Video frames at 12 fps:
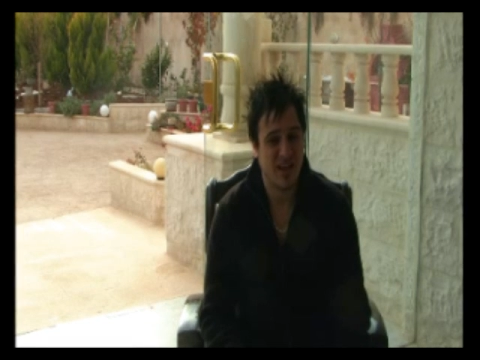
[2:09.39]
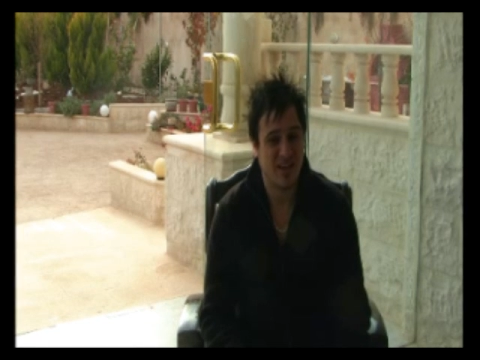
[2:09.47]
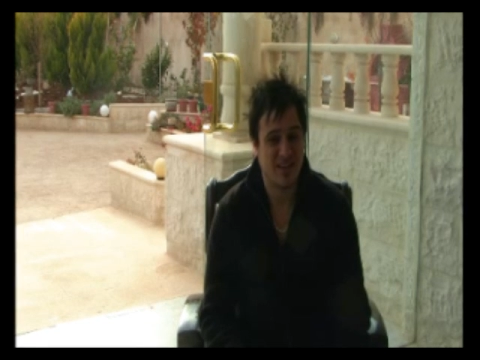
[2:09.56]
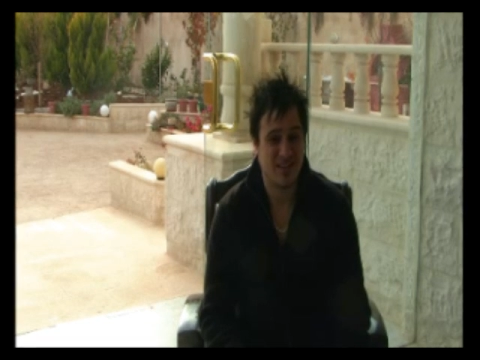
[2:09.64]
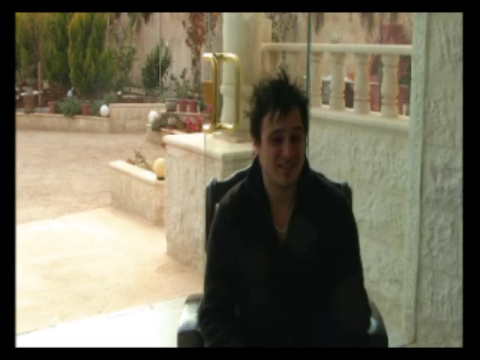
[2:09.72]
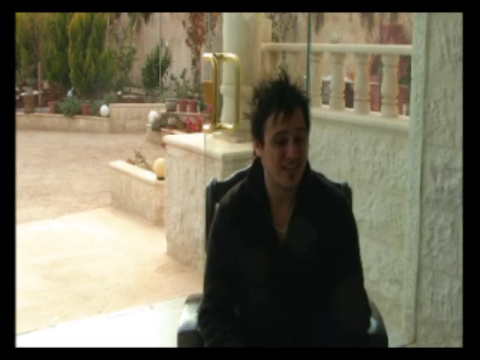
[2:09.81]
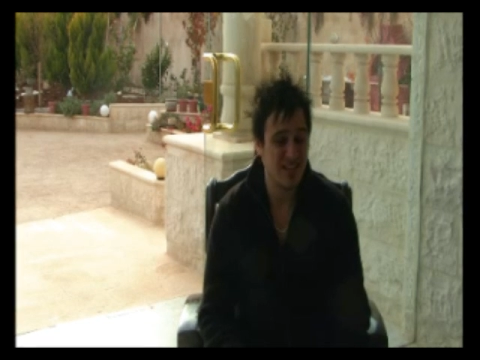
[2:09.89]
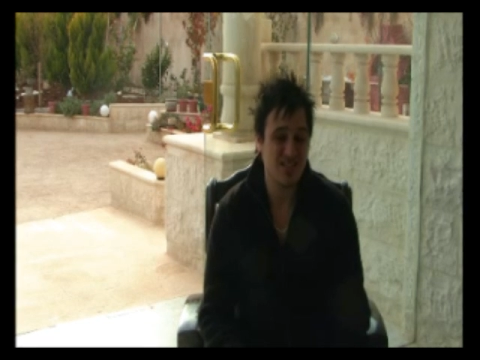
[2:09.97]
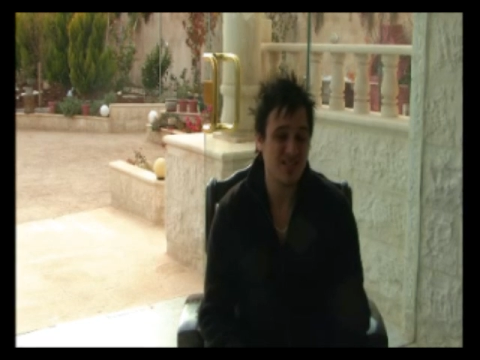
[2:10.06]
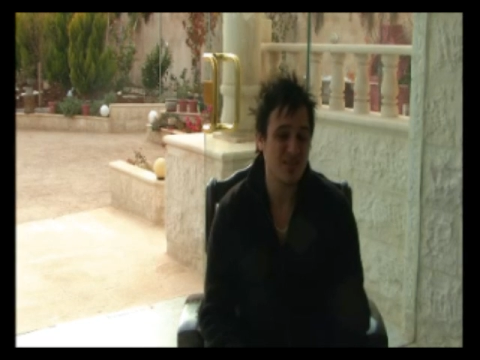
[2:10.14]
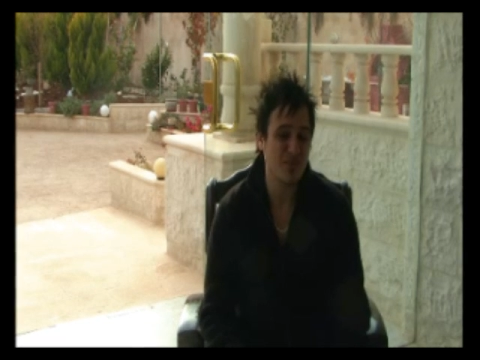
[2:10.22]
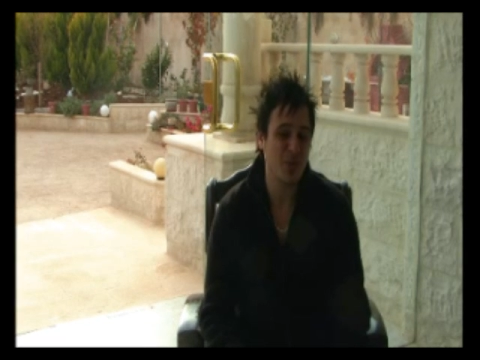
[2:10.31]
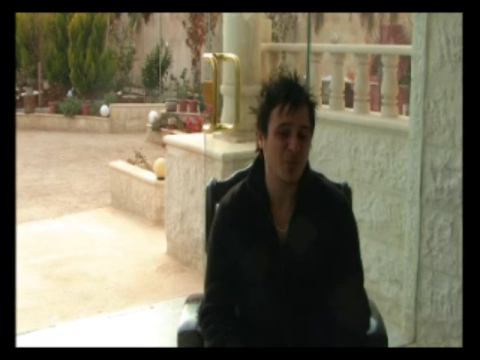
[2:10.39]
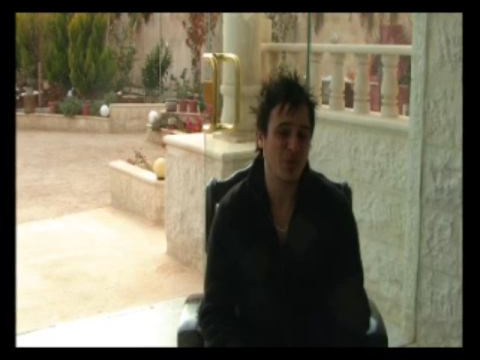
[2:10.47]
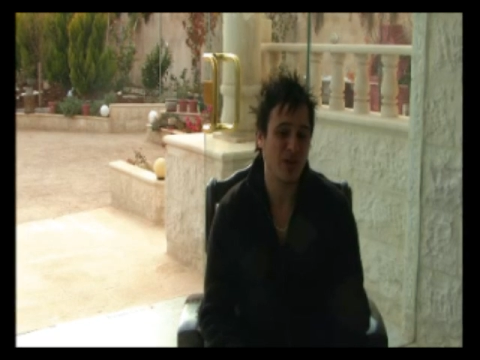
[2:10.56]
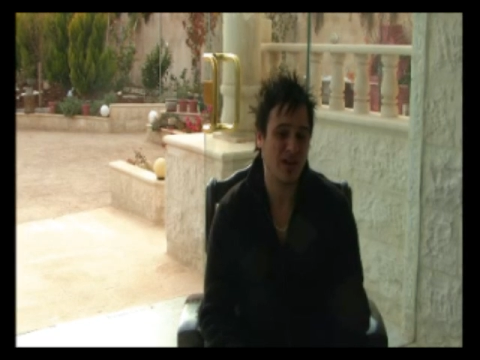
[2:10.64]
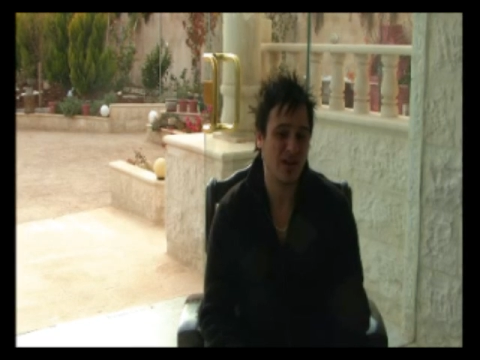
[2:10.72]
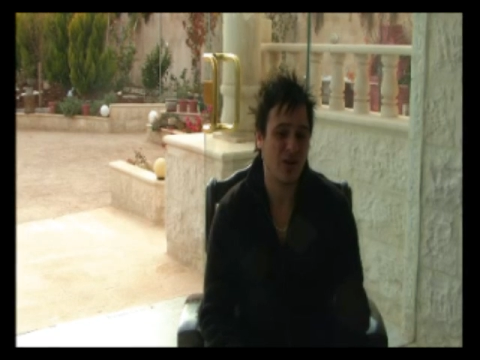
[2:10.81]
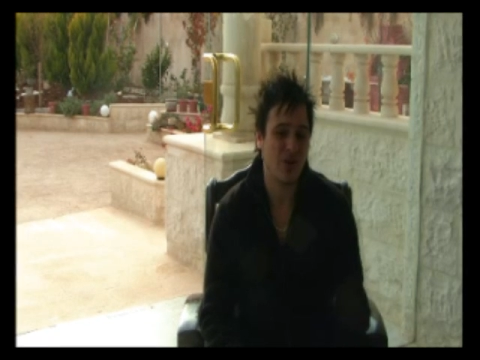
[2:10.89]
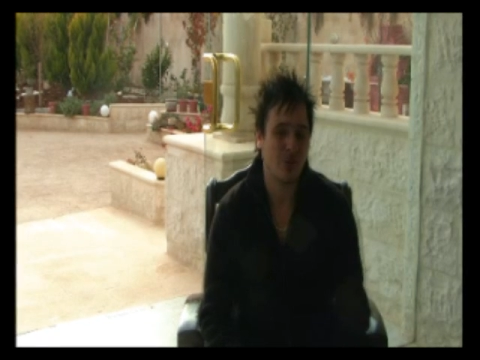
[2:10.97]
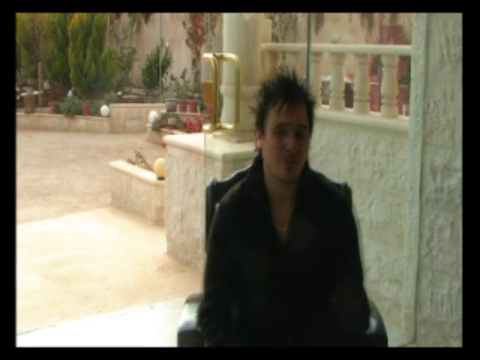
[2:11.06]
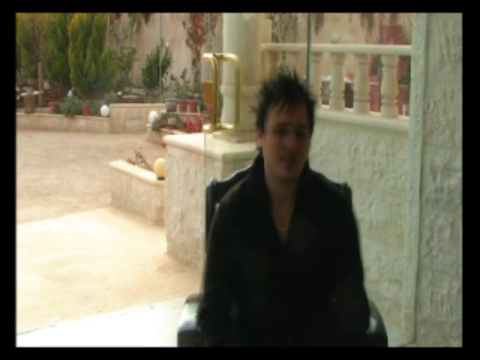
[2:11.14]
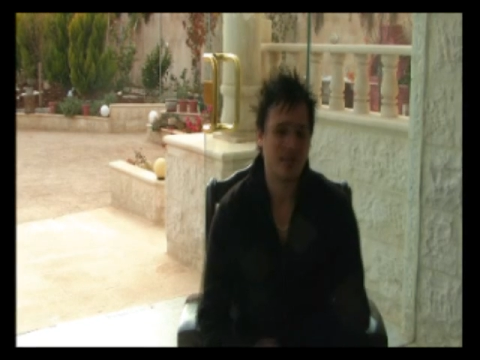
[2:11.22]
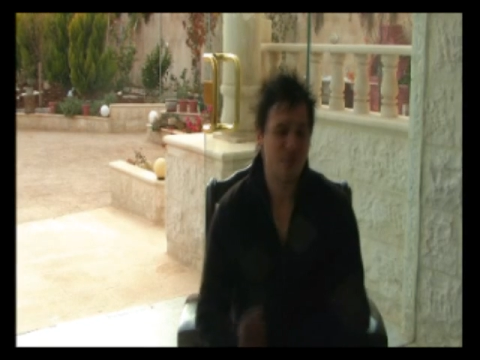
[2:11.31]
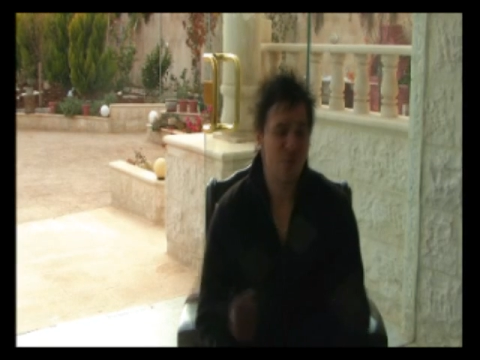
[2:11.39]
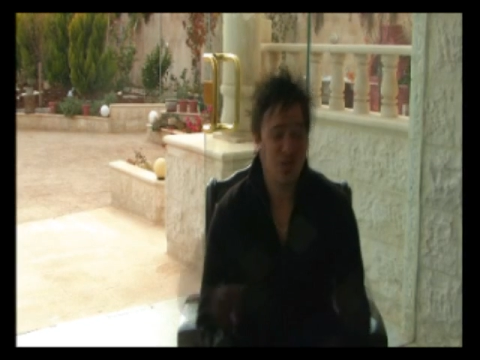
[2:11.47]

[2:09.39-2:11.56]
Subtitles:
And that's just the people that I know,